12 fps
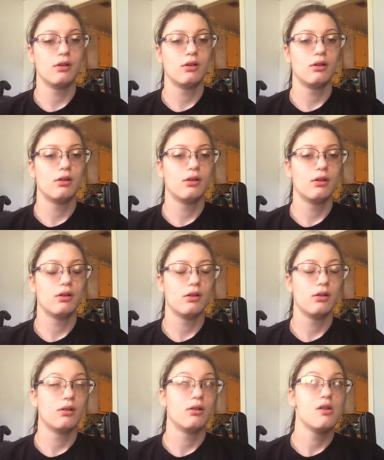
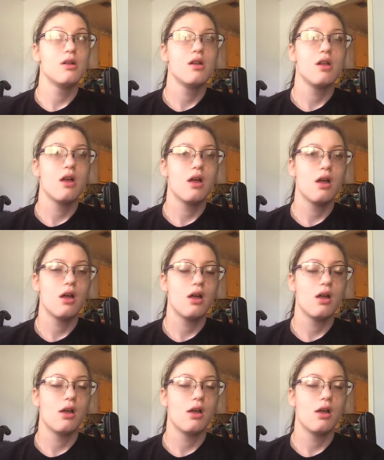Nobody speaks.